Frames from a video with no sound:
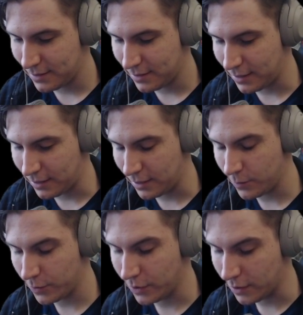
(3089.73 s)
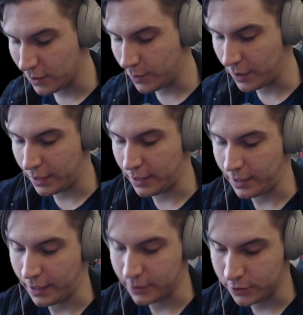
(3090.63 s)
And then we're gonna go ahead and
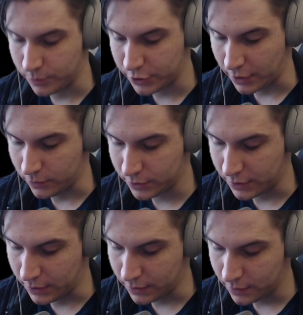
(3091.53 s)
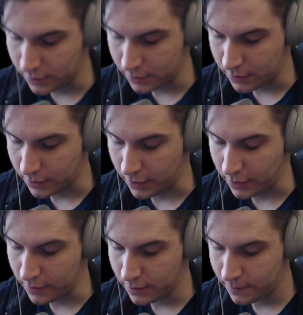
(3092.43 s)
add some shadows here
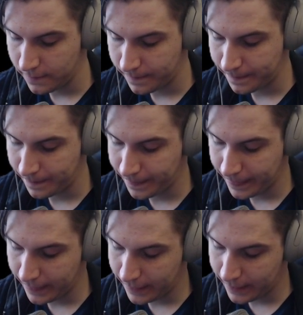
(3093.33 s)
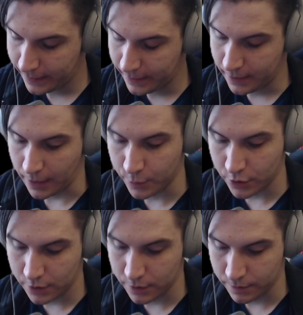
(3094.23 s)
again. I'm
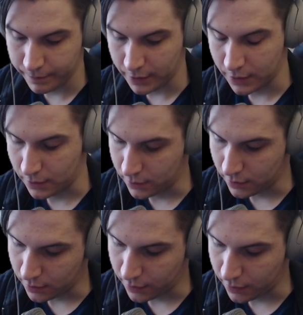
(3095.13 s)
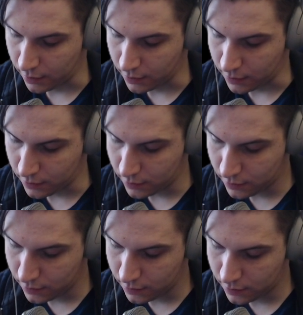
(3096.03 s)
gonna make it thicker.
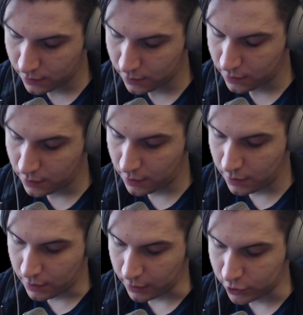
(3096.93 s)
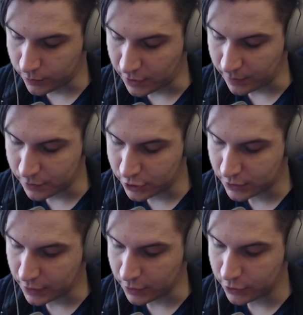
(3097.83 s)
And sometimes I
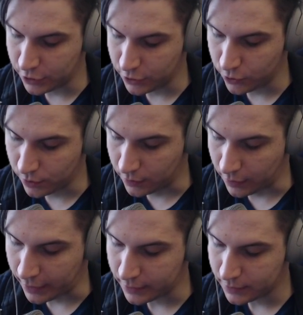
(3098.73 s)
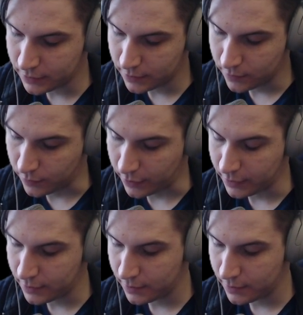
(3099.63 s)
just continue the lines, right?